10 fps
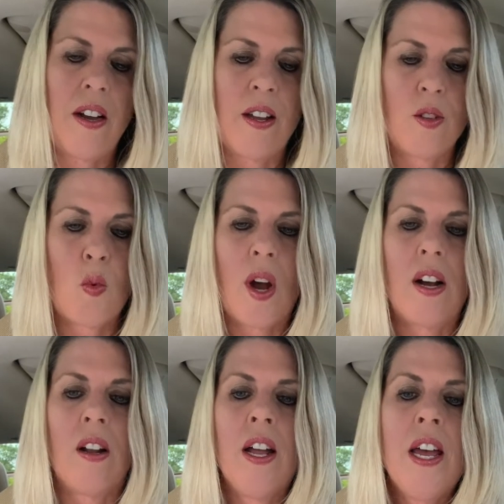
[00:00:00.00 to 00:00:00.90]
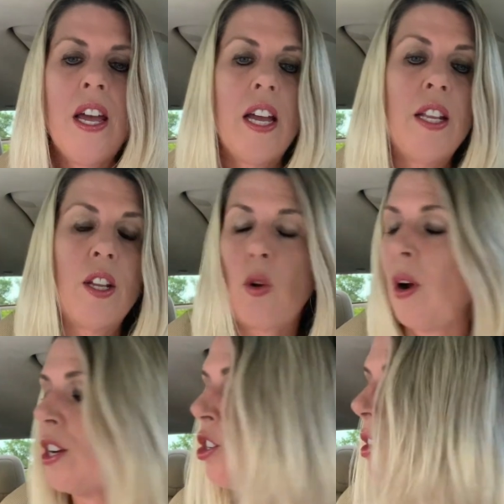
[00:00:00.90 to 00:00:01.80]
as well in the
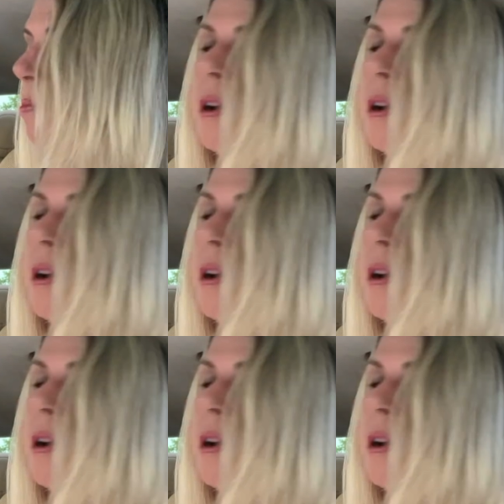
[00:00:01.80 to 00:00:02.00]
question.